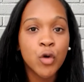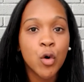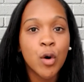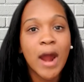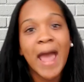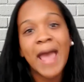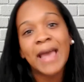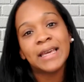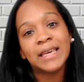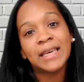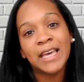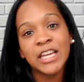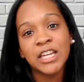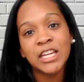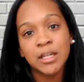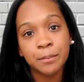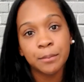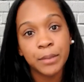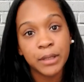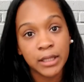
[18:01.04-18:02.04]
for a
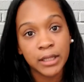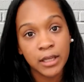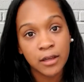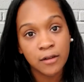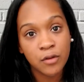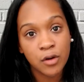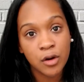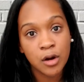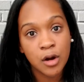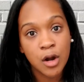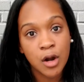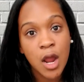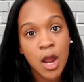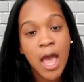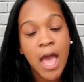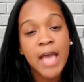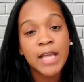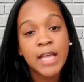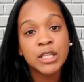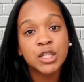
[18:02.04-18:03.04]
kingdom believer
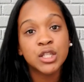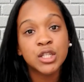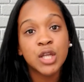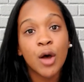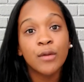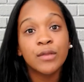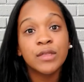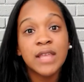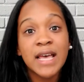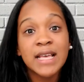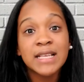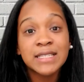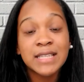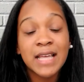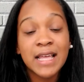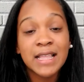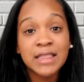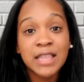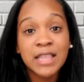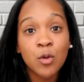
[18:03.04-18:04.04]
and so that's
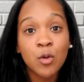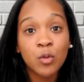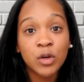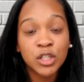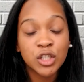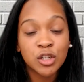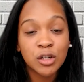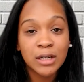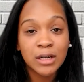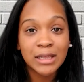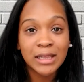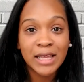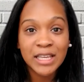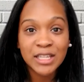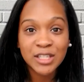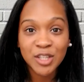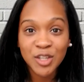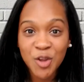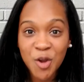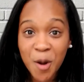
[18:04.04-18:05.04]
that thing once you're
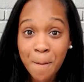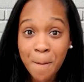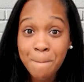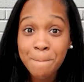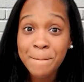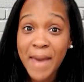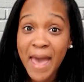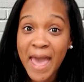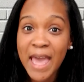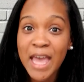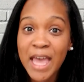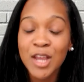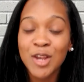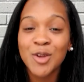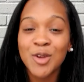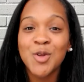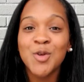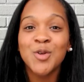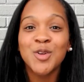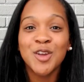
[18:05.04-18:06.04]
cleansed you're made
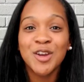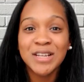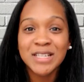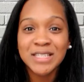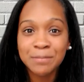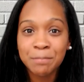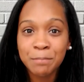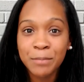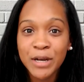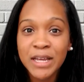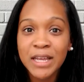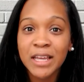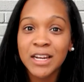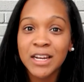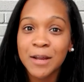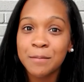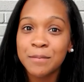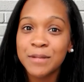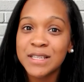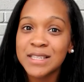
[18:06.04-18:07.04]
new you're put
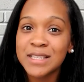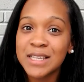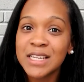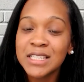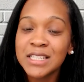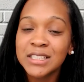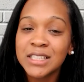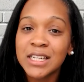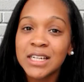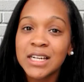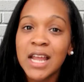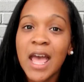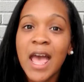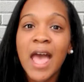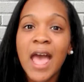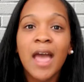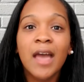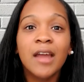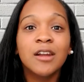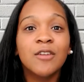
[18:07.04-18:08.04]
in a position
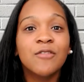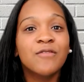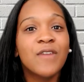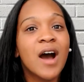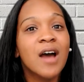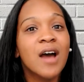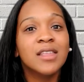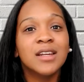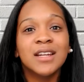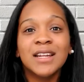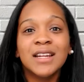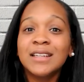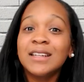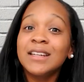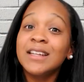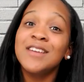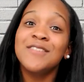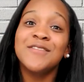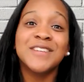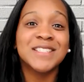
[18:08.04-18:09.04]
and the father doesn't
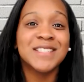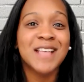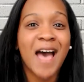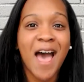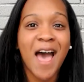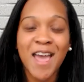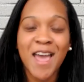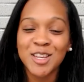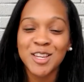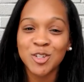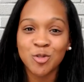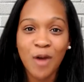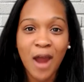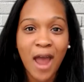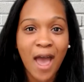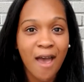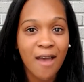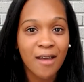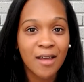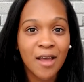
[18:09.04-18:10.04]
leave us high and
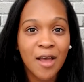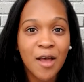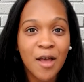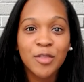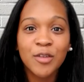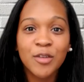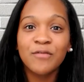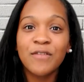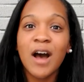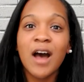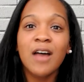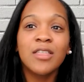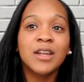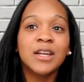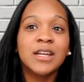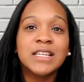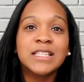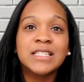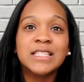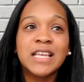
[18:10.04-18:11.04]
dry the
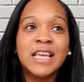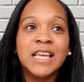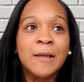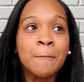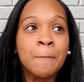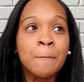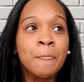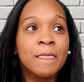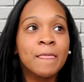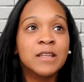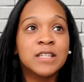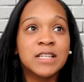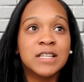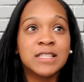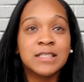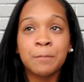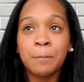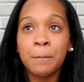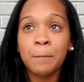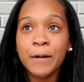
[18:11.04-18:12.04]
father doesn't
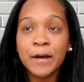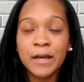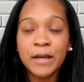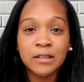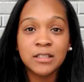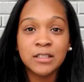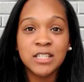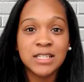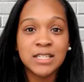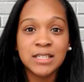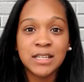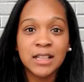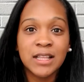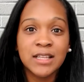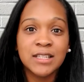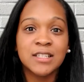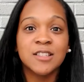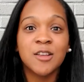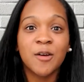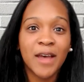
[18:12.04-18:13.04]
just put doesn't
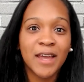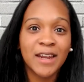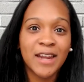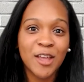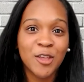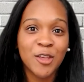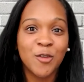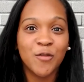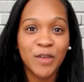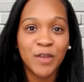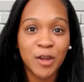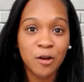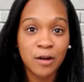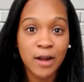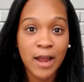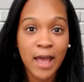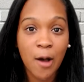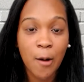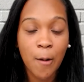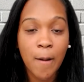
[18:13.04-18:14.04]
cleanse us okay now you figure
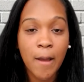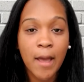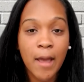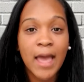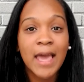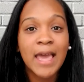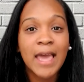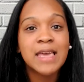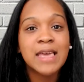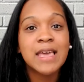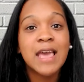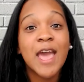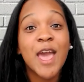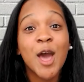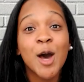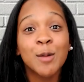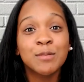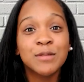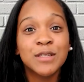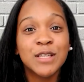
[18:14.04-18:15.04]
it out he
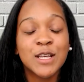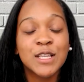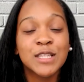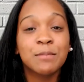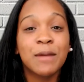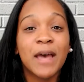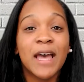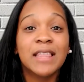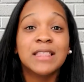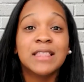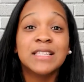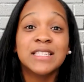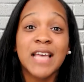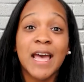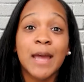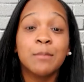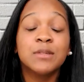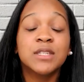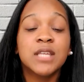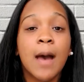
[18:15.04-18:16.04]
helps us, but at the
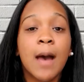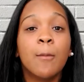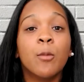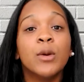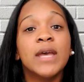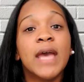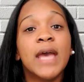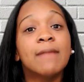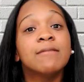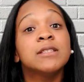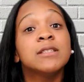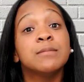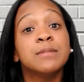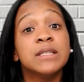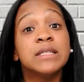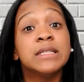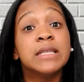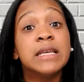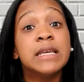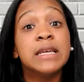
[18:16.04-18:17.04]
same time, we have to
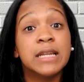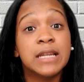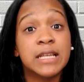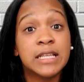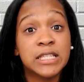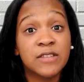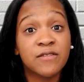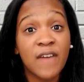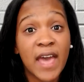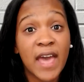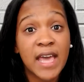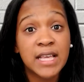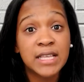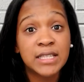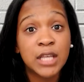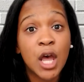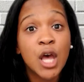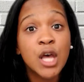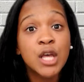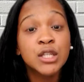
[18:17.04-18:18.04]
be seeking his
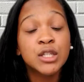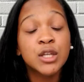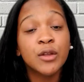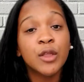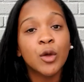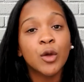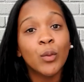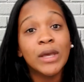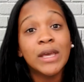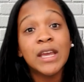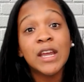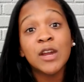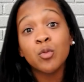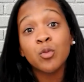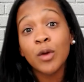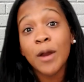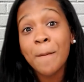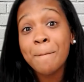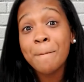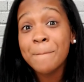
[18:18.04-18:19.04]
face so that we can
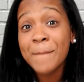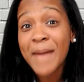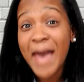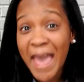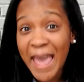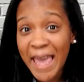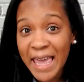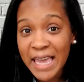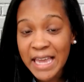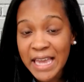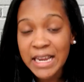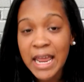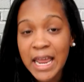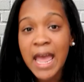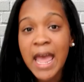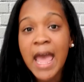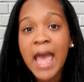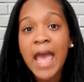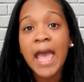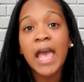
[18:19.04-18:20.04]
remain
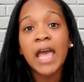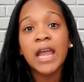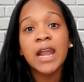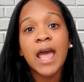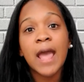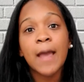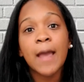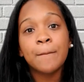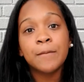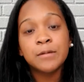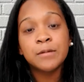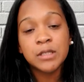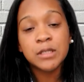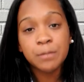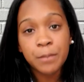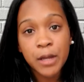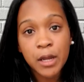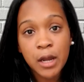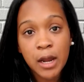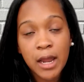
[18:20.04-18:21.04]
in a
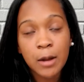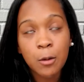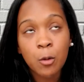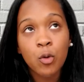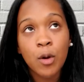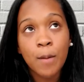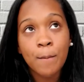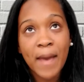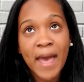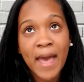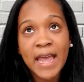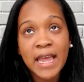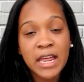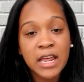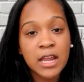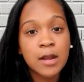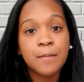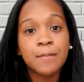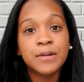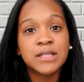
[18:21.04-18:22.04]
spirit, eh, remain
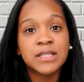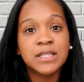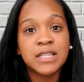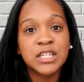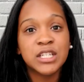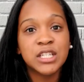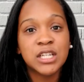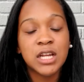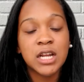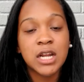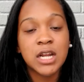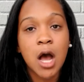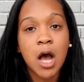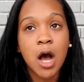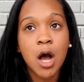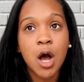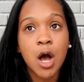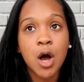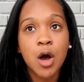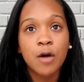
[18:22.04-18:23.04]
in a position
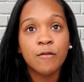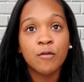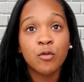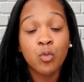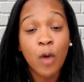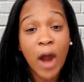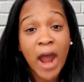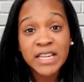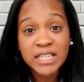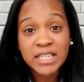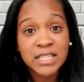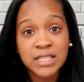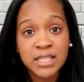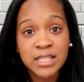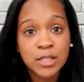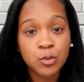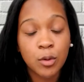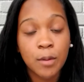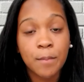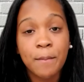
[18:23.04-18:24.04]
of
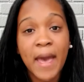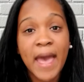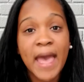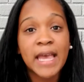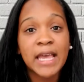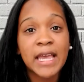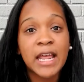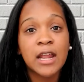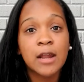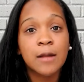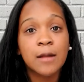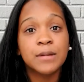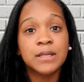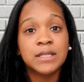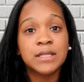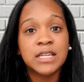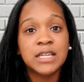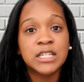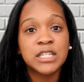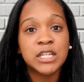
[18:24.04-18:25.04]
righteousness, remain in a
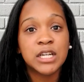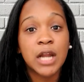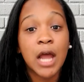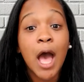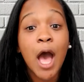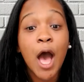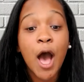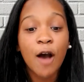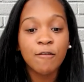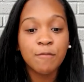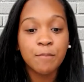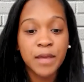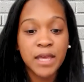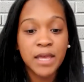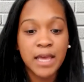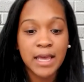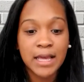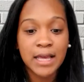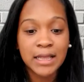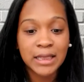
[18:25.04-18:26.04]
position of
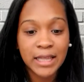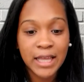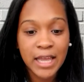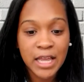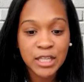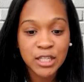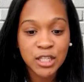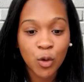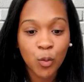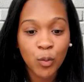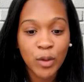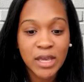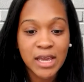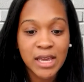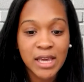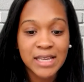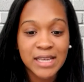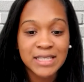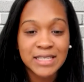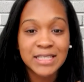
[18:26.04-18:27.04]
being cleansed so we
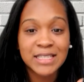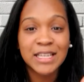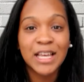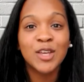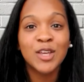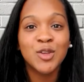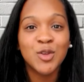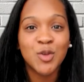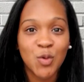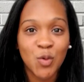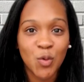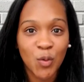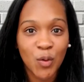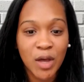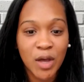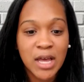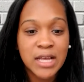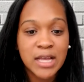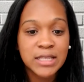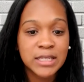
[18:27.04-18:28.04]
can continue
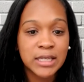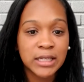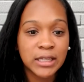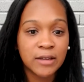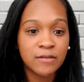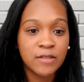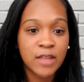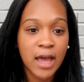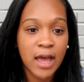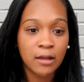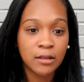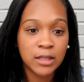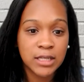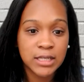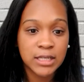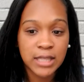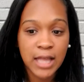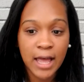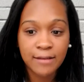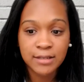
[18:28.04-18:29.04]
to live out
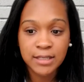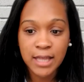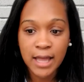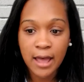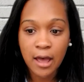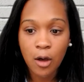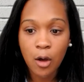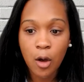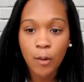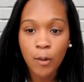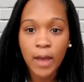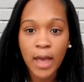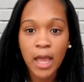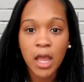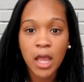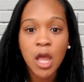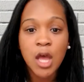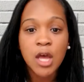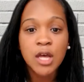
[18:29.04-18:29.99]
this lifestyle. Okay.